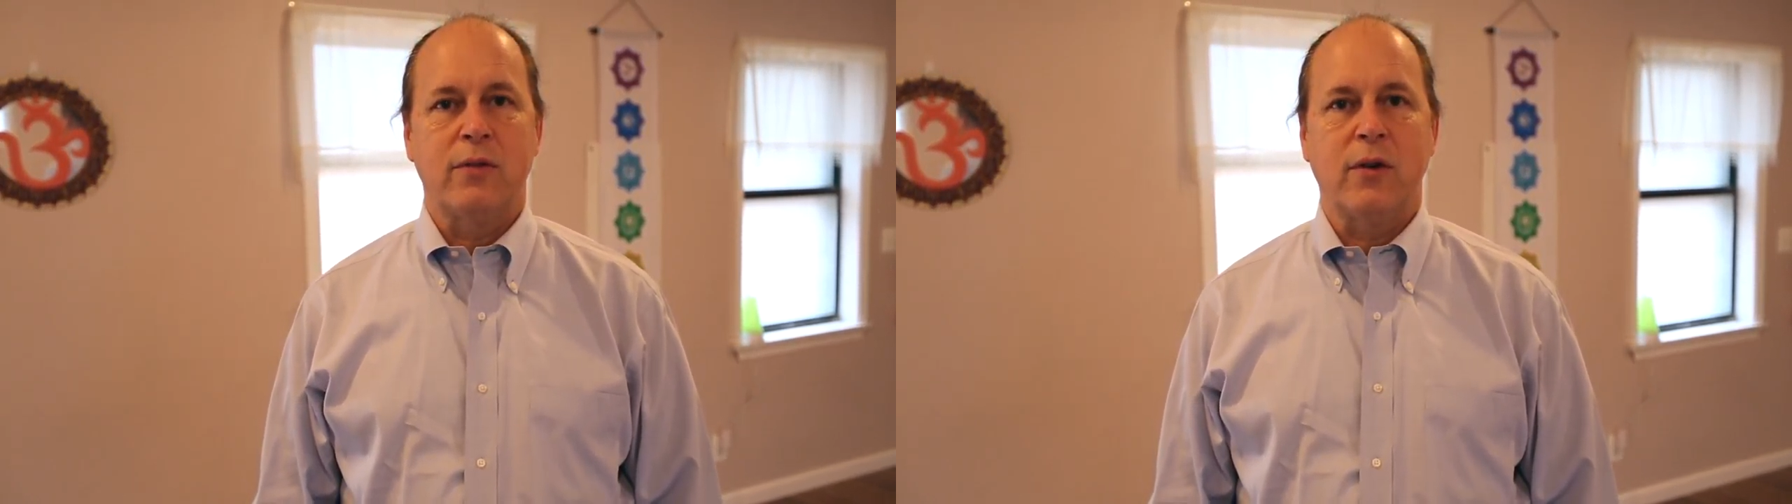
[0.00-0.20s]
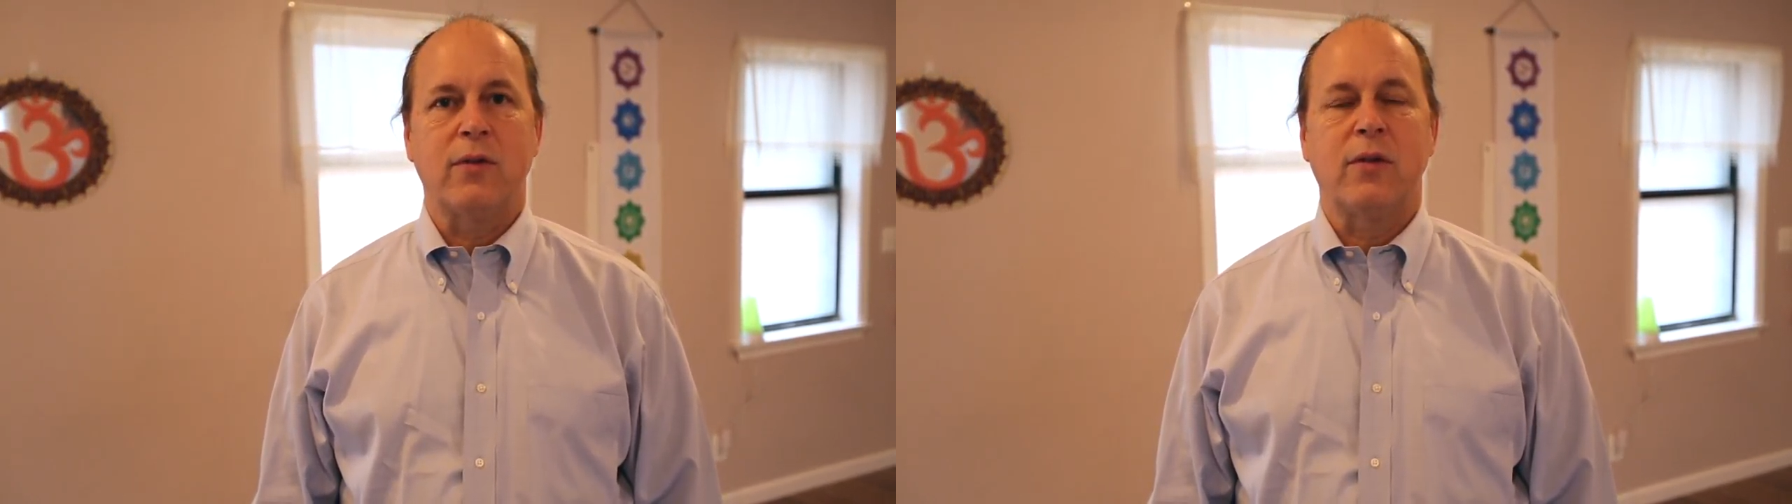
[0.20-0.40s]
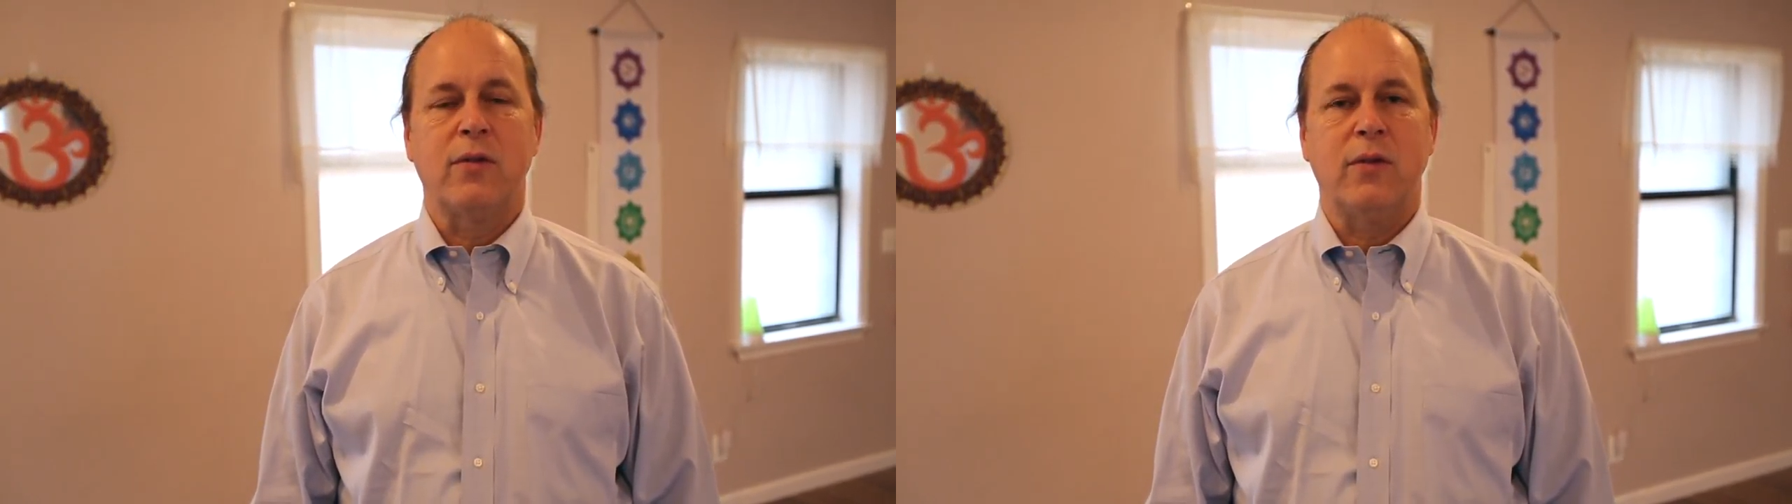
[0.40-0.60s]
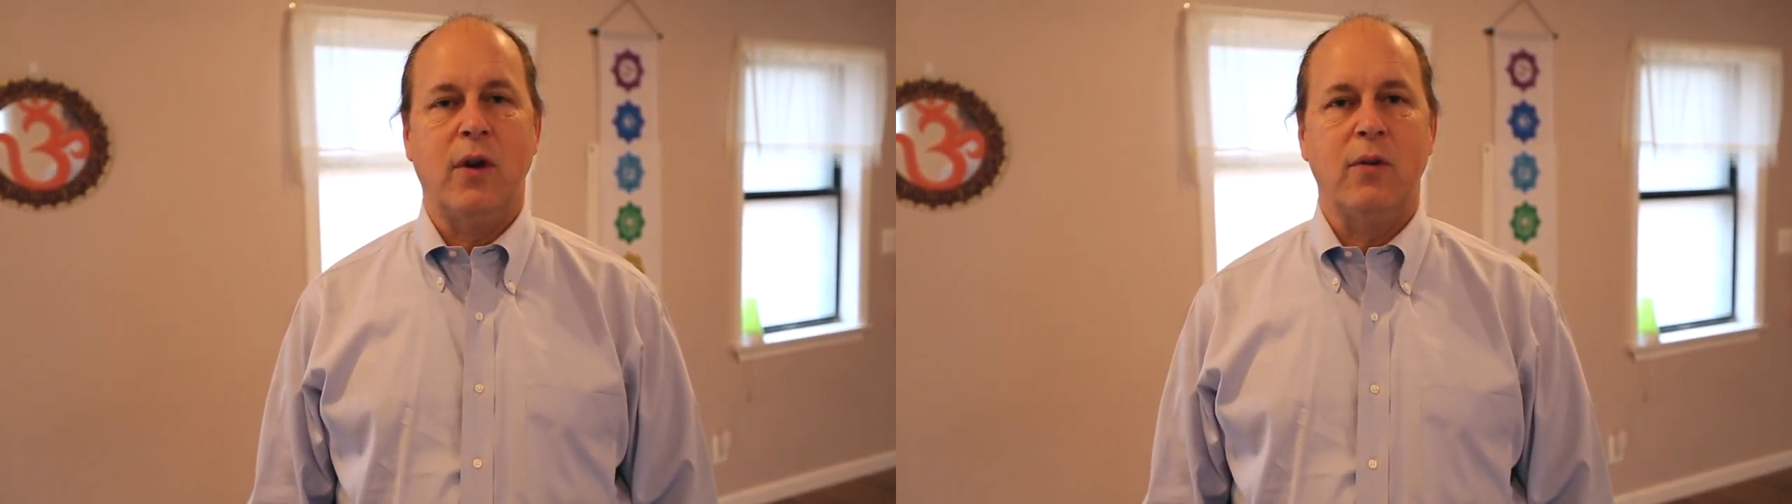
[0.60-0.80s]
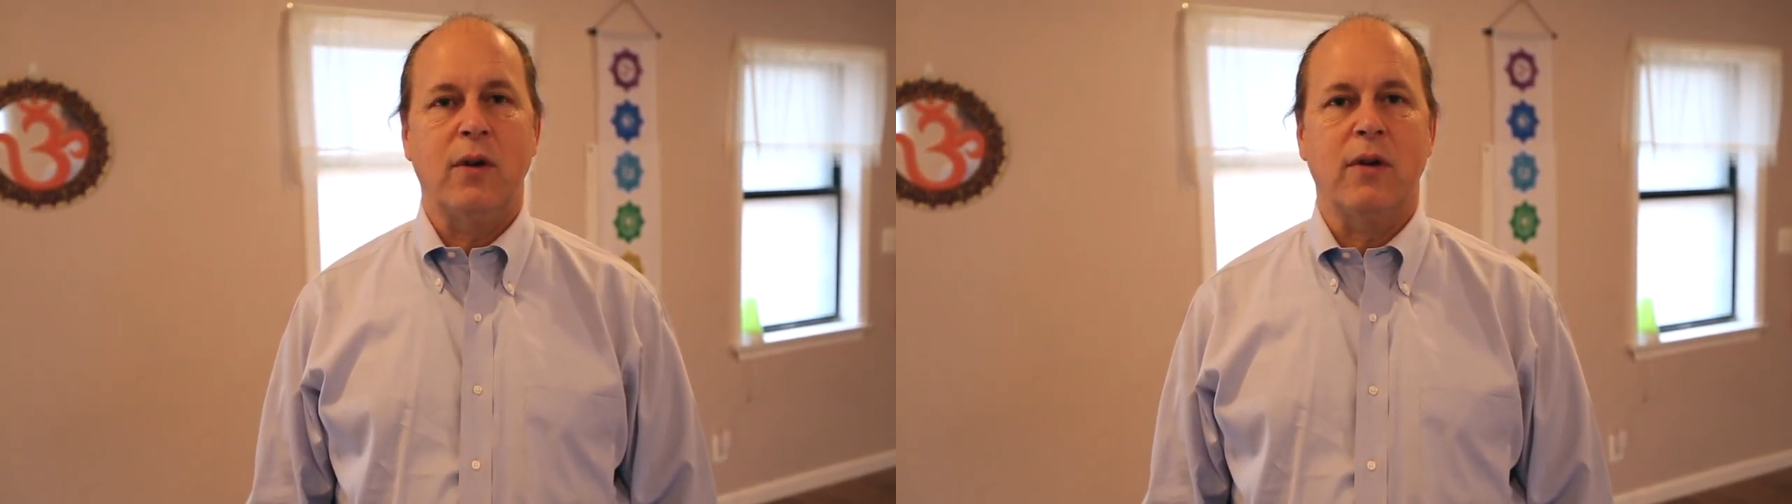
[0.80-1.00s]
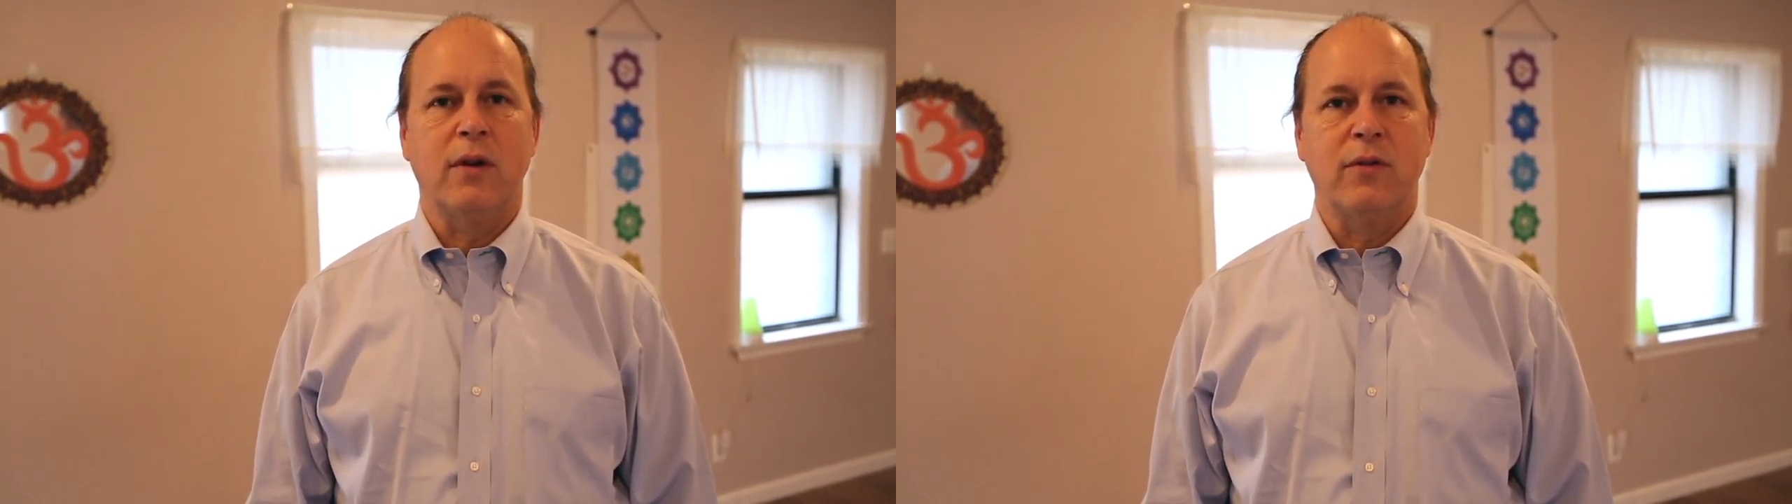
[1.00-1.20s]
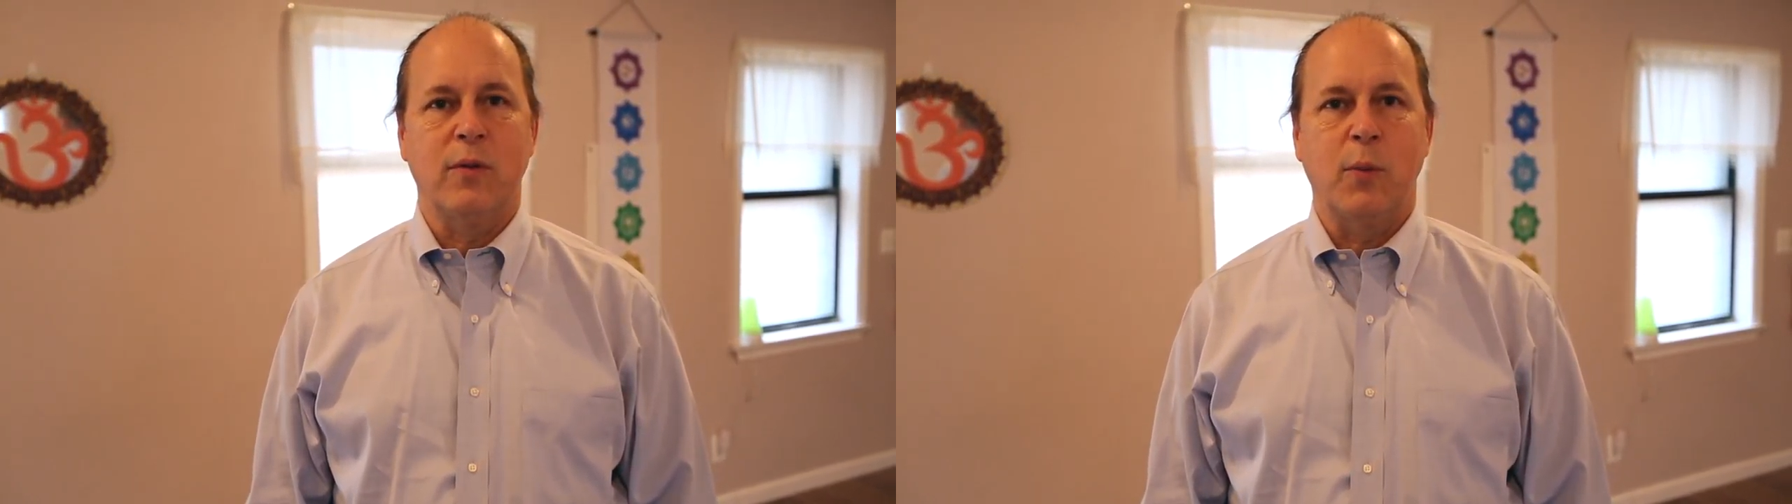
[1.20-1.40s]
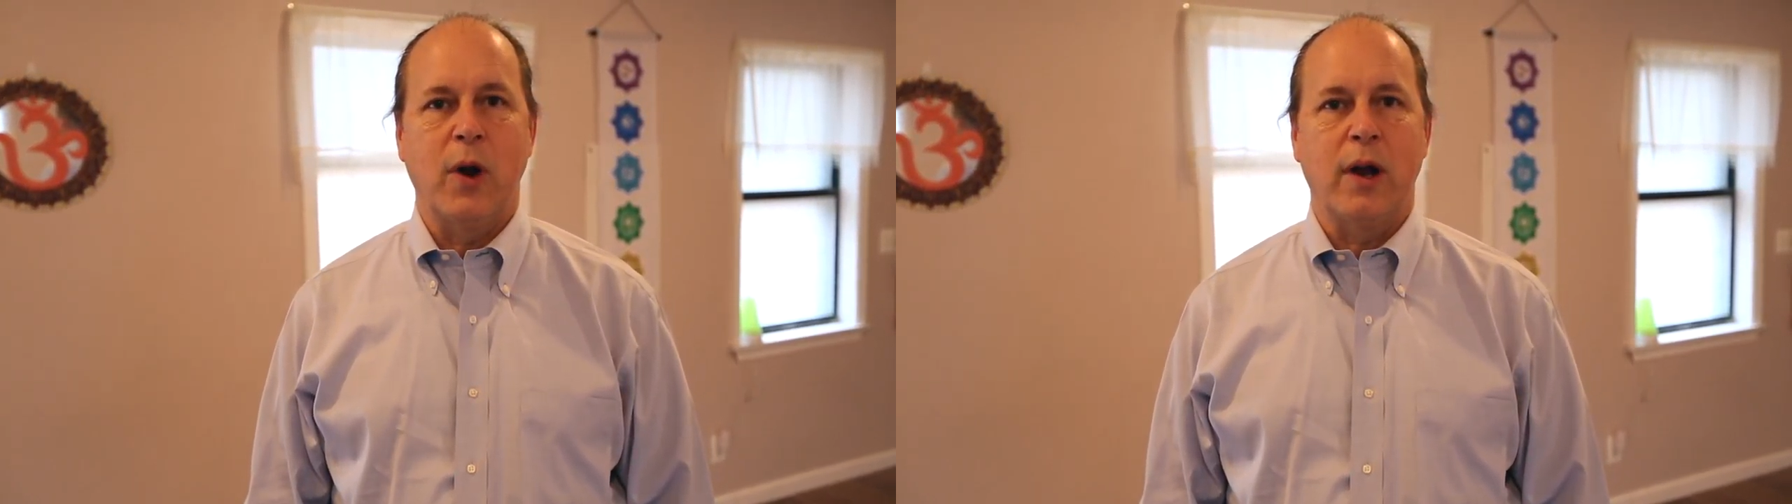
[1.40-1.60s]
just as yoga is
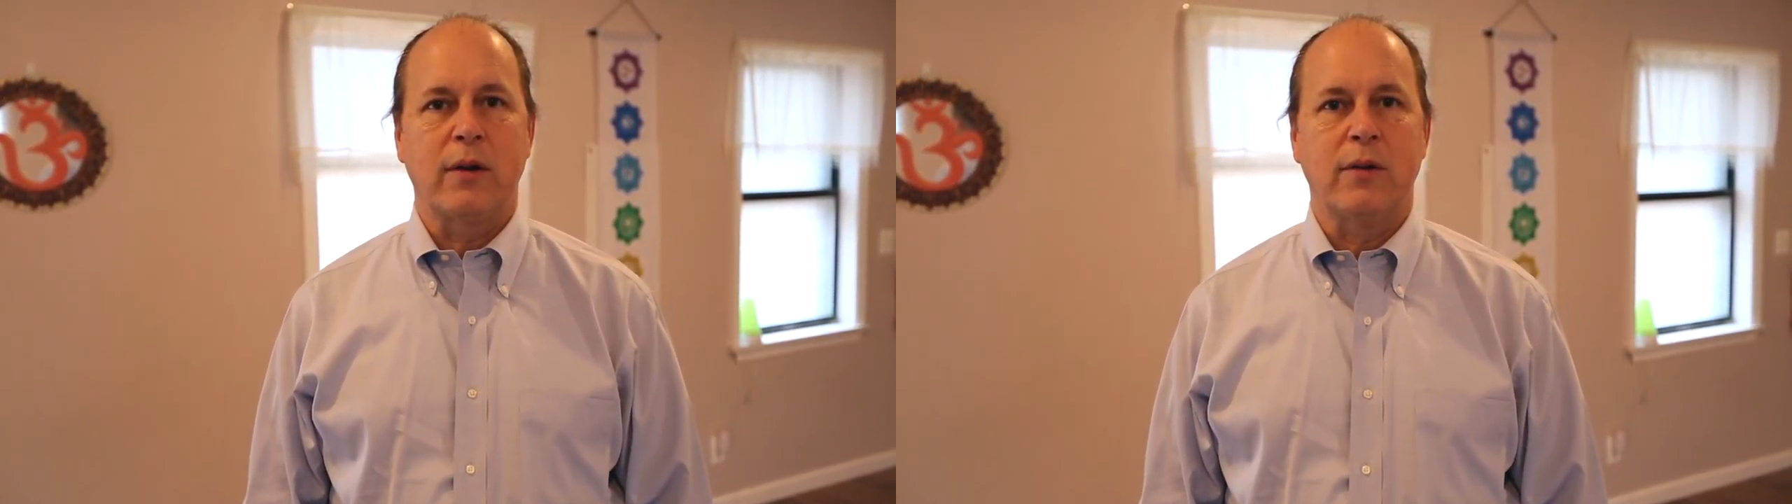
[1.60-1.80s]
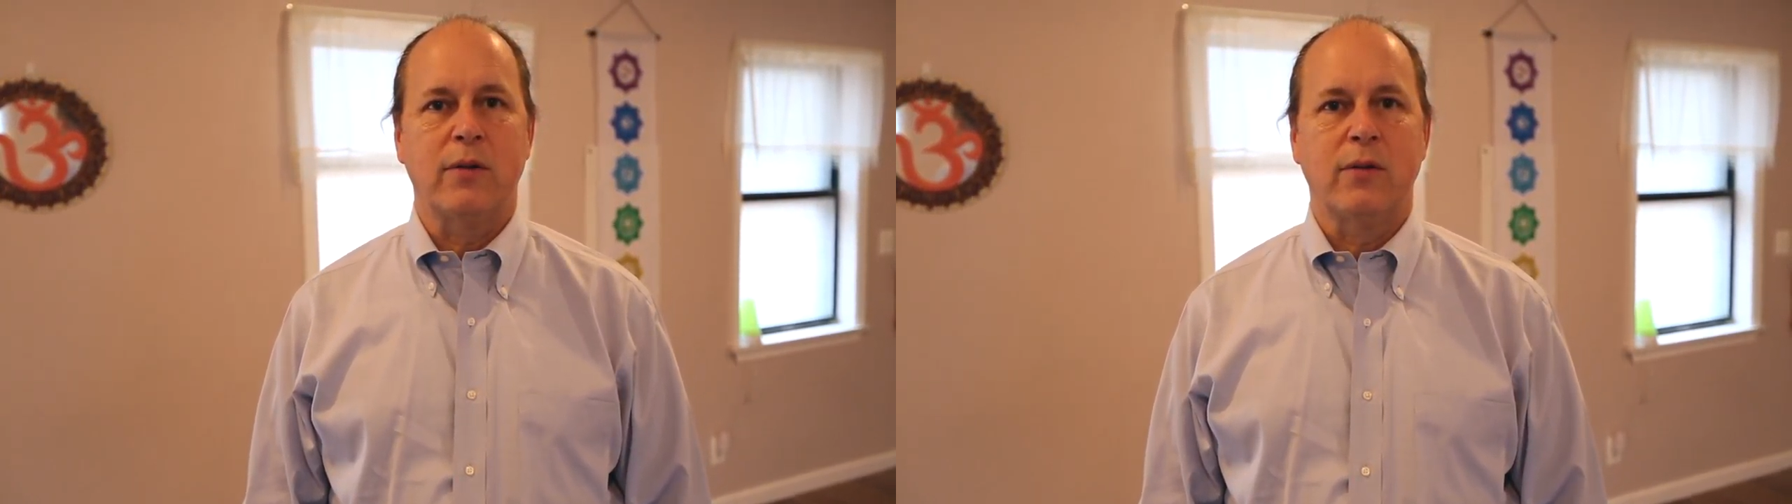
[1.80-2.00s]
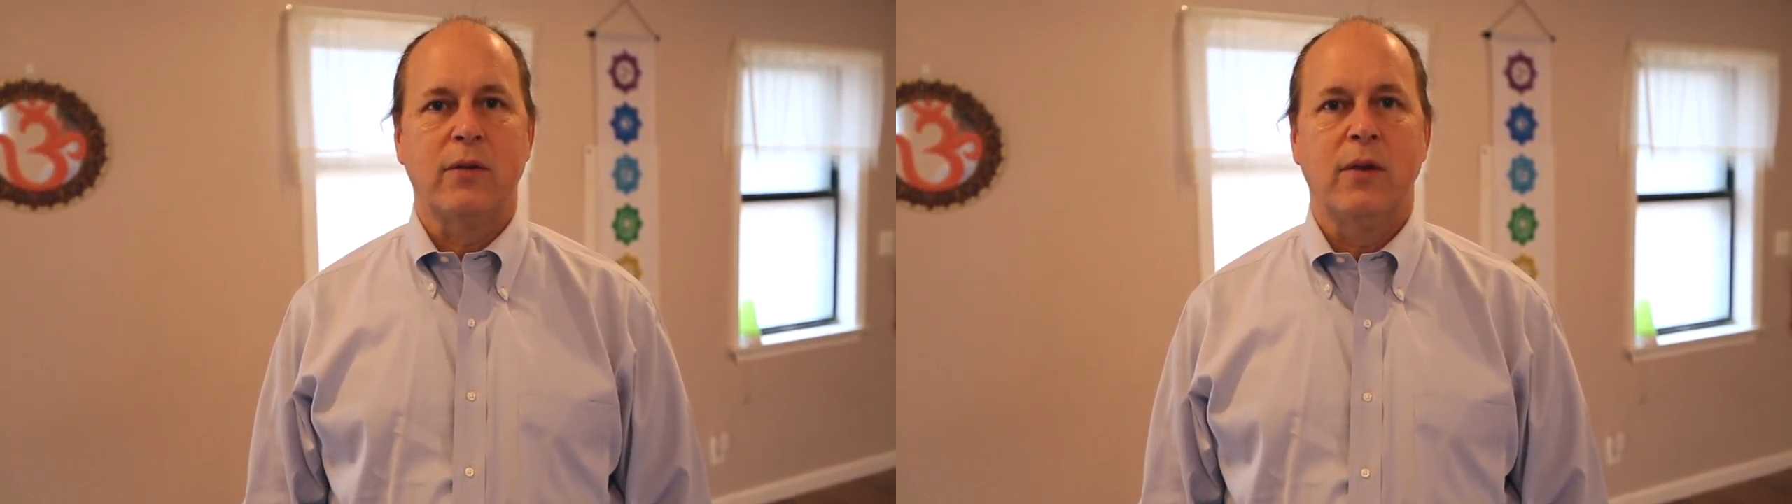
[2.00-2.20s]
a practice,